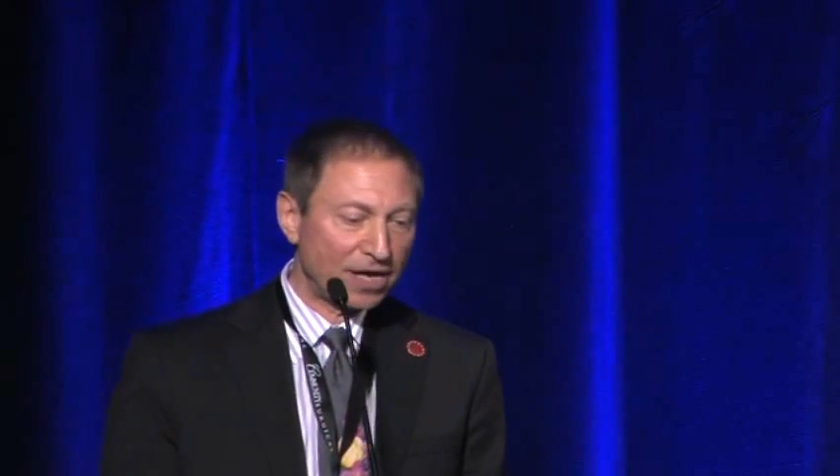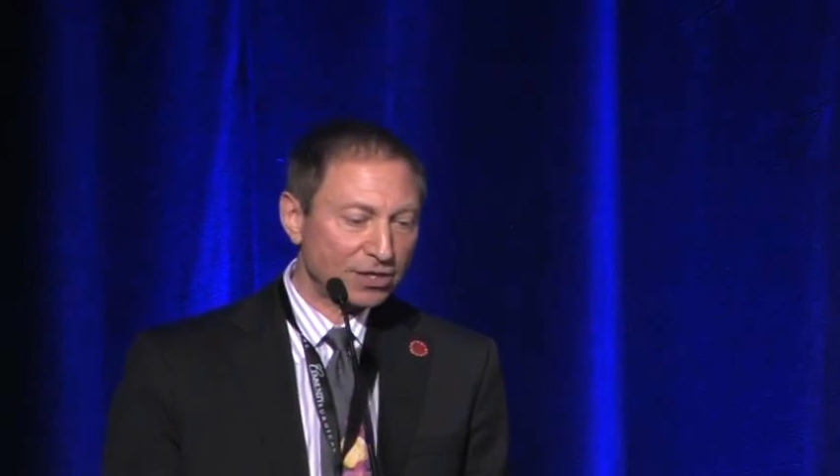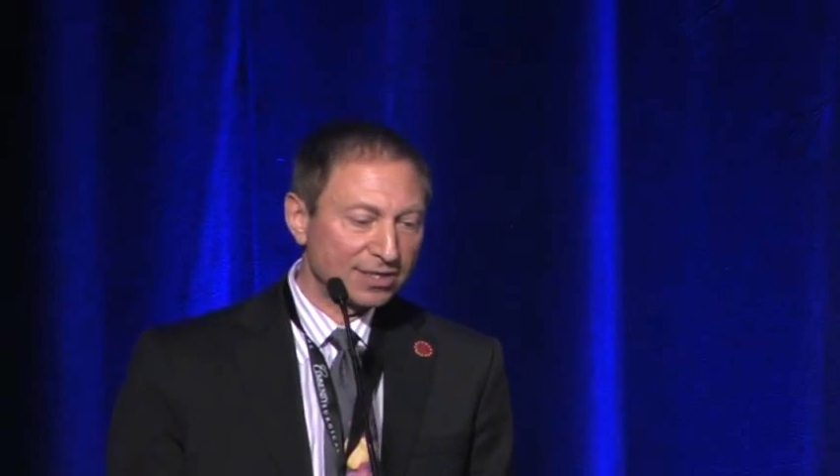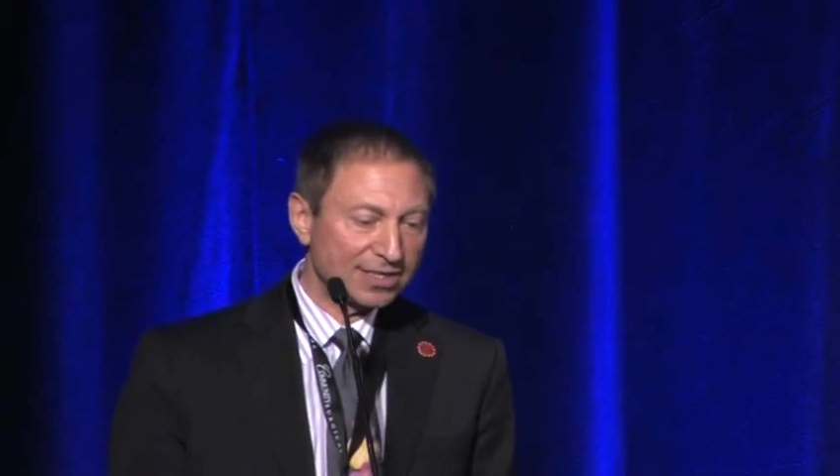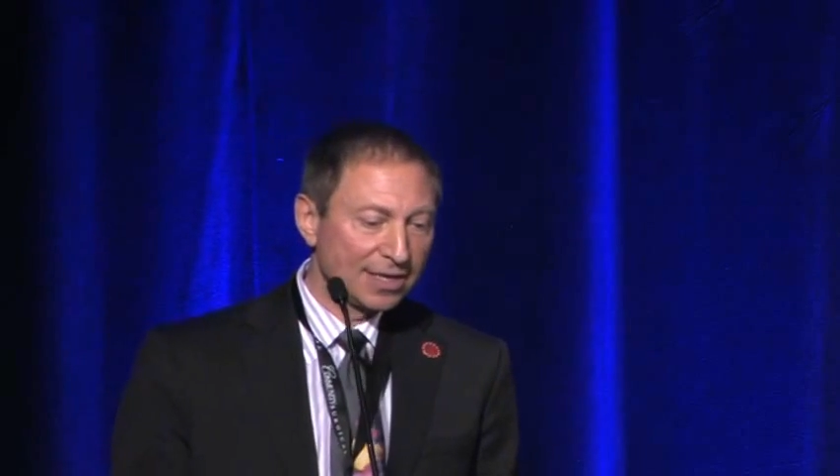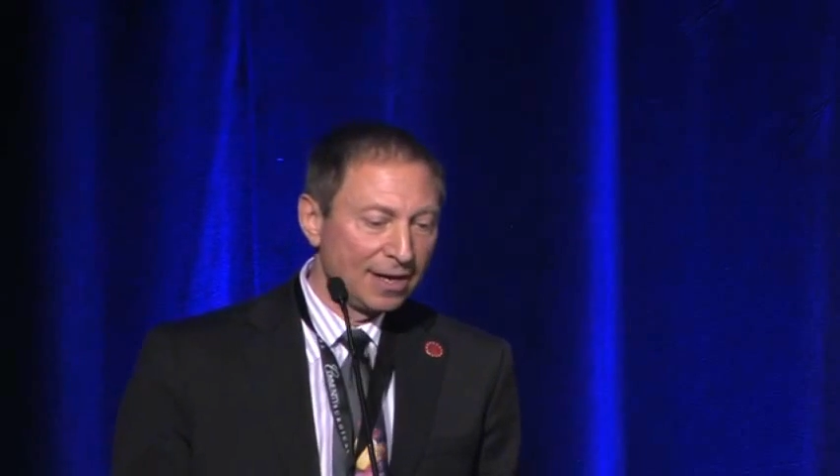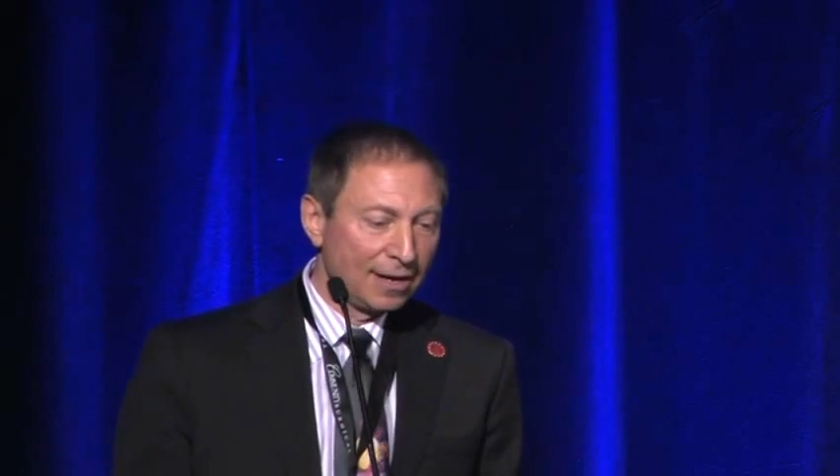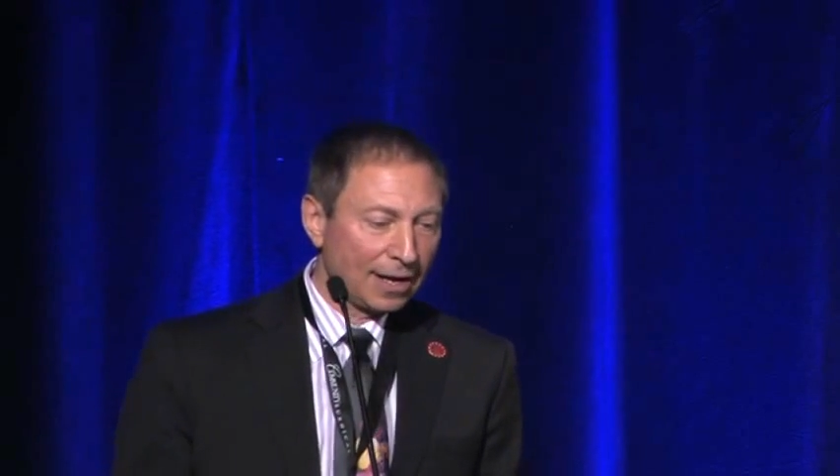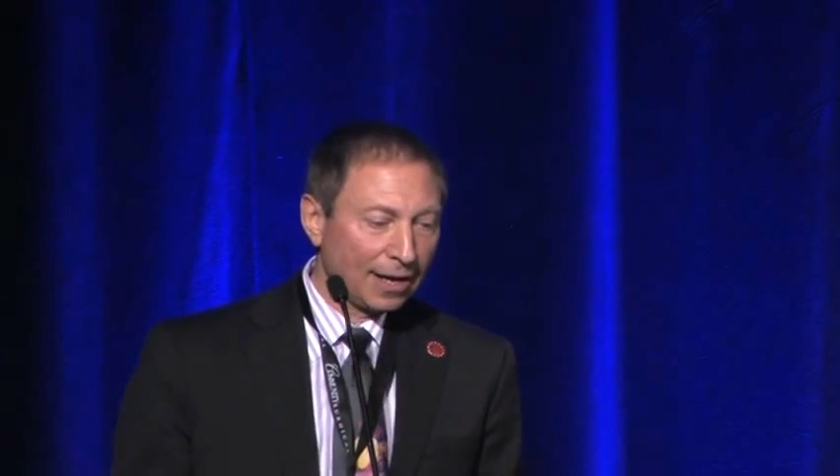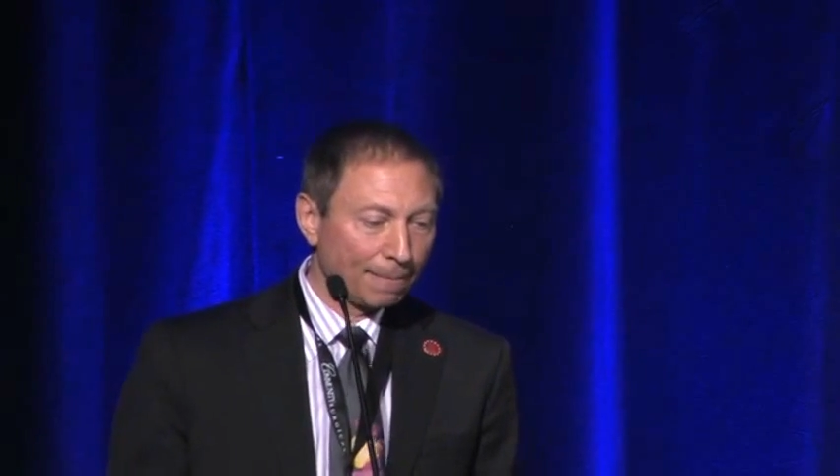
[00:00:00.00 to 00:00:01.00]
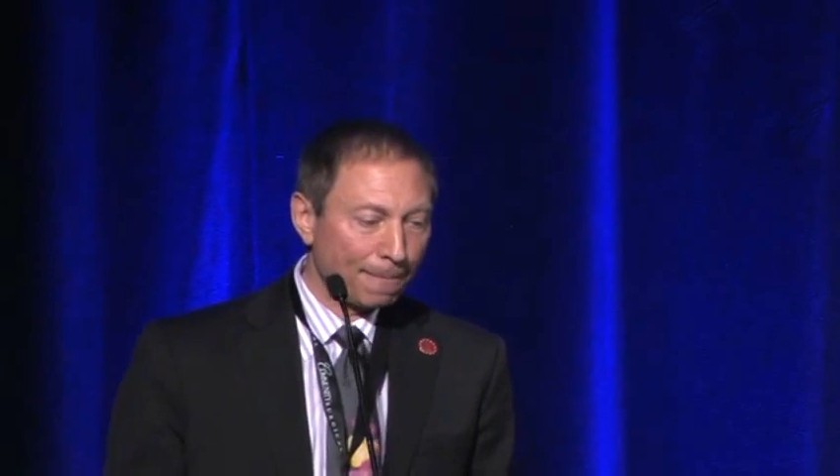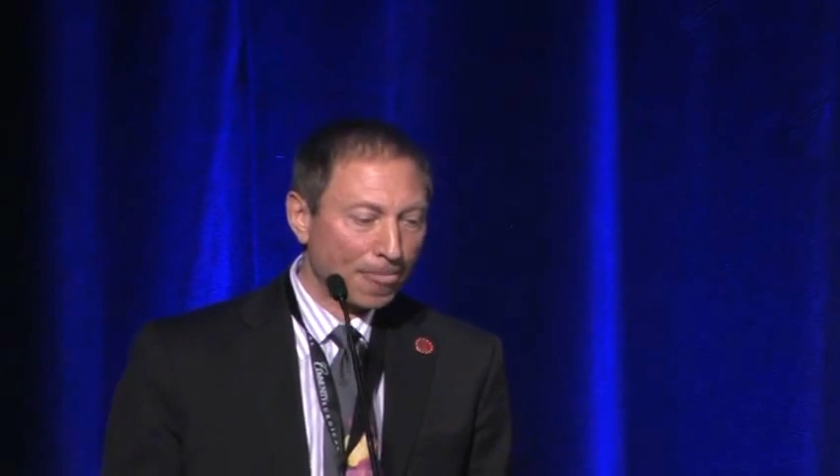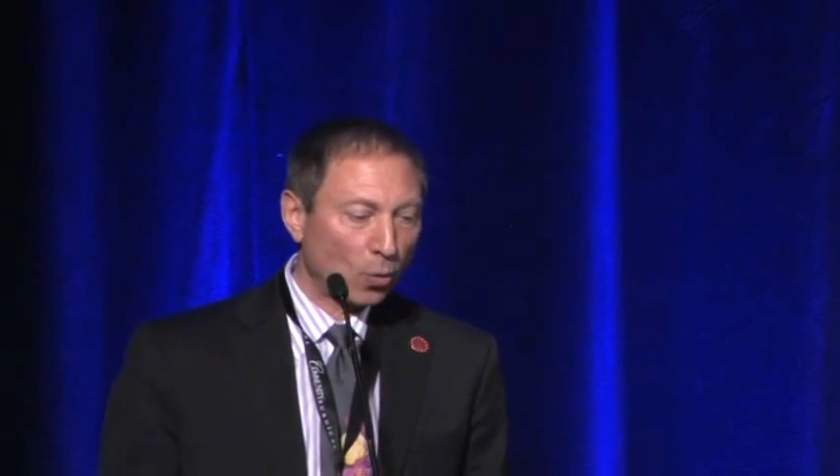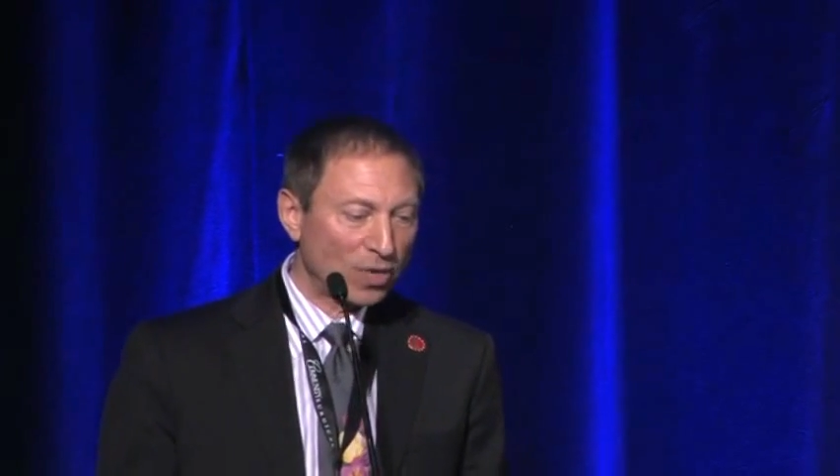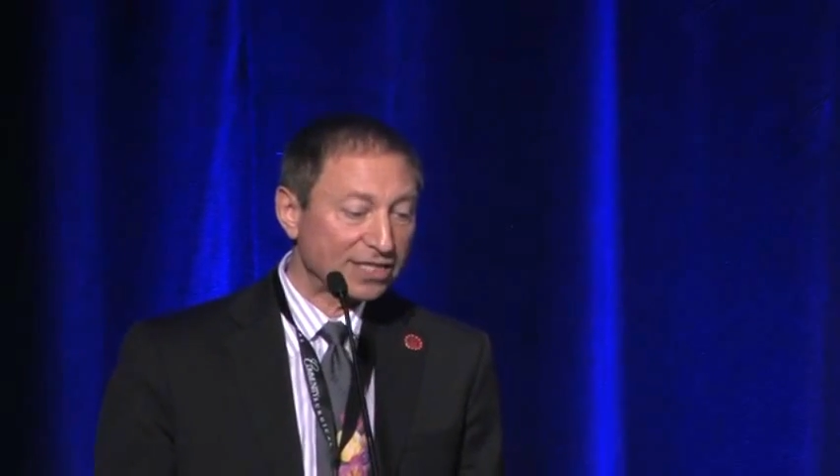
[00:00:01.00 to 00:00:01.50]
patients.
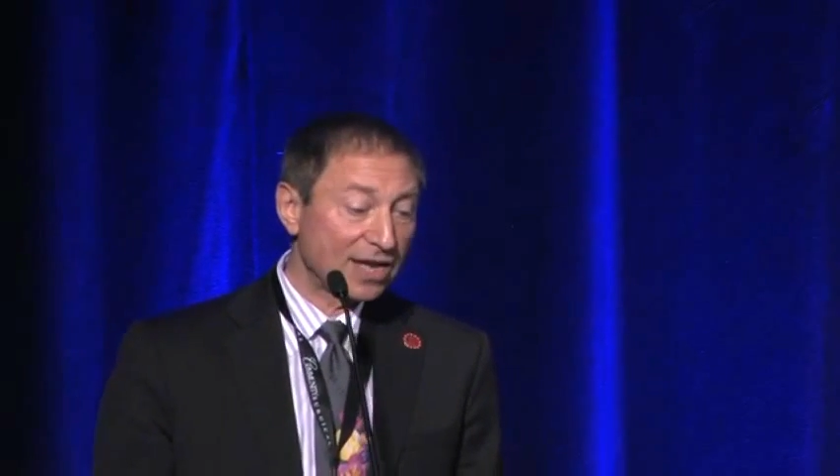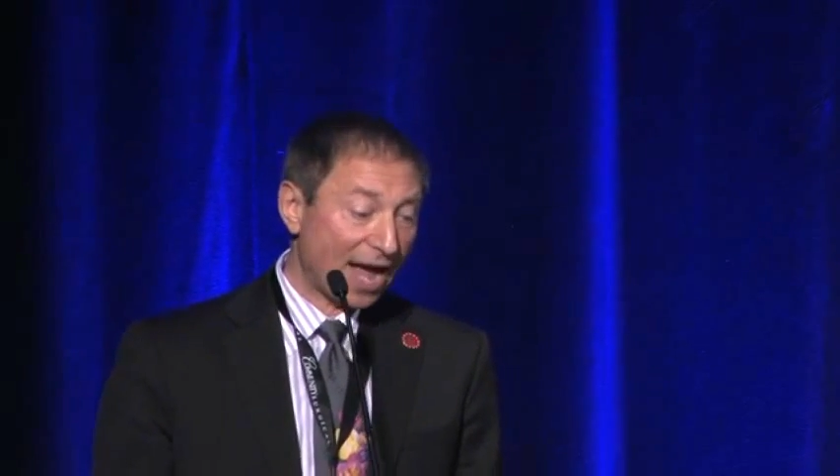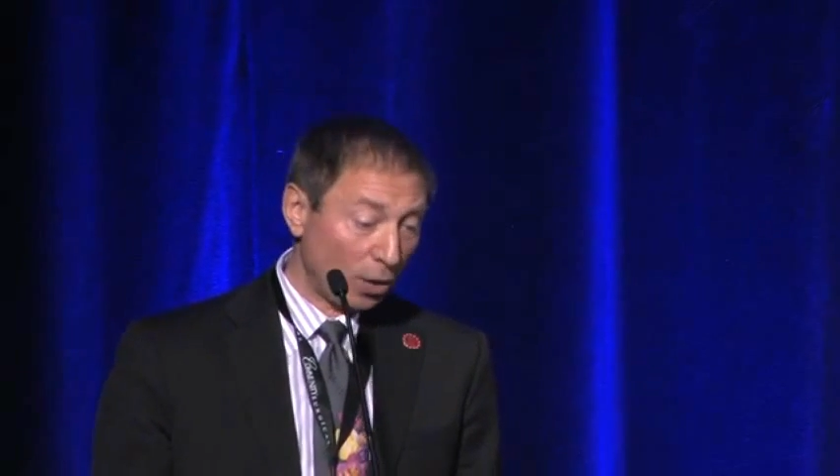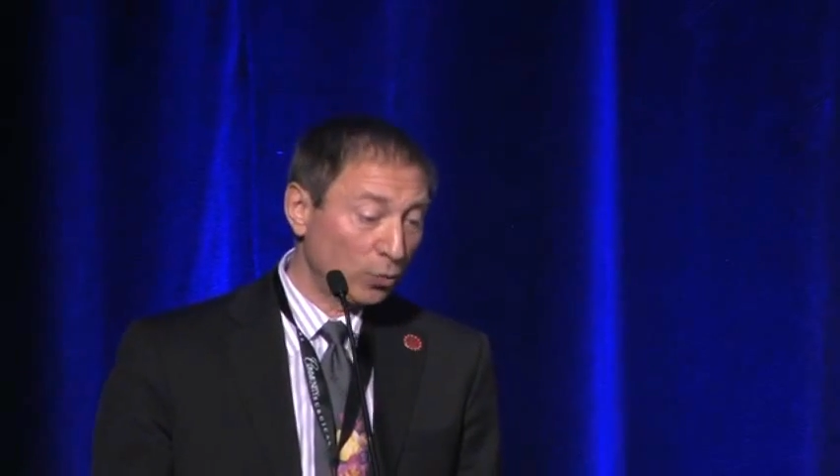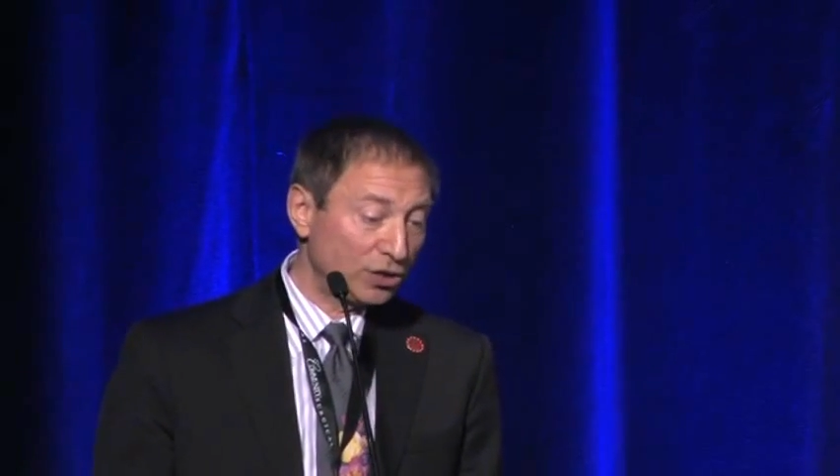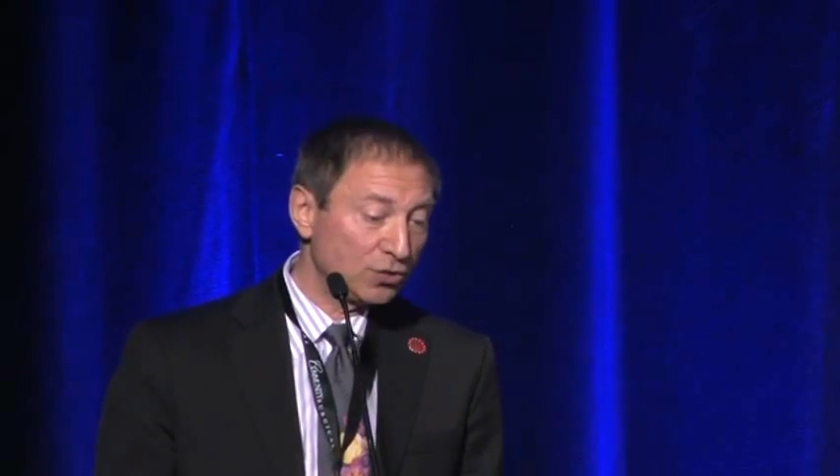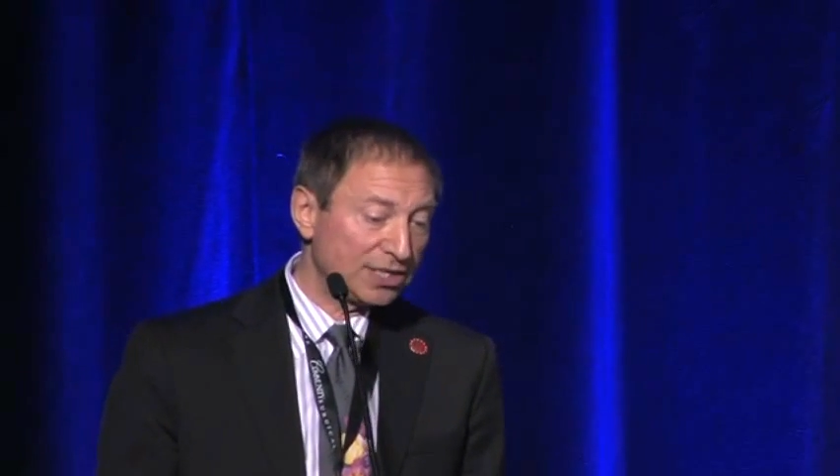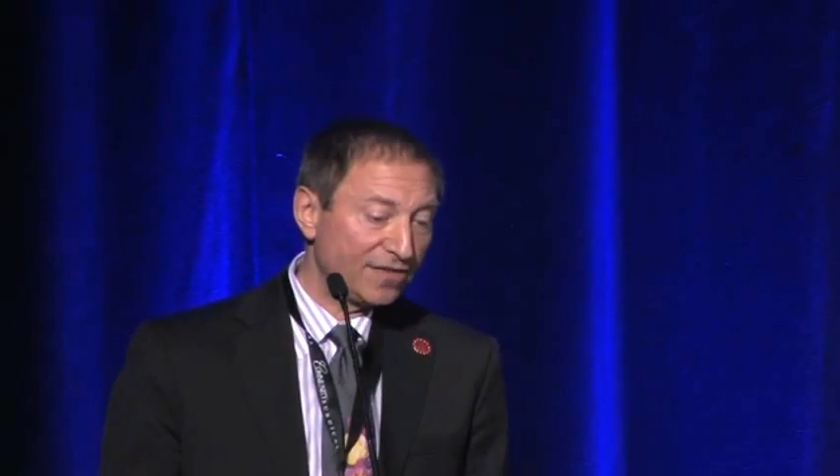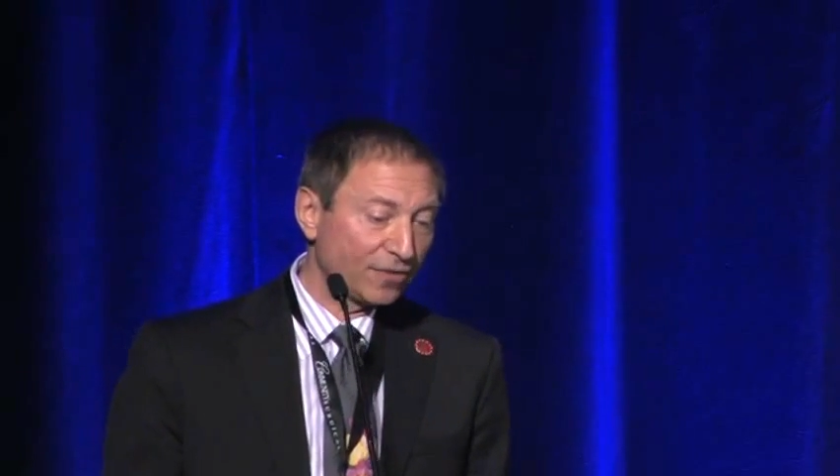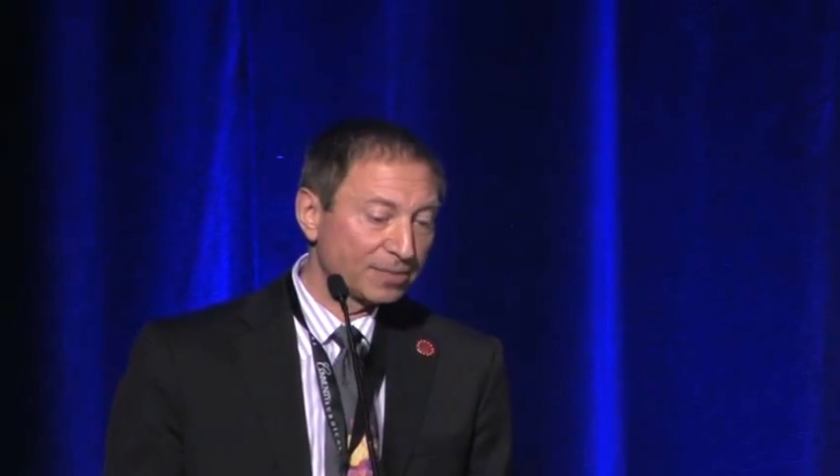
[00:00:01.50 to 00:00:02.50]
West Nile we do see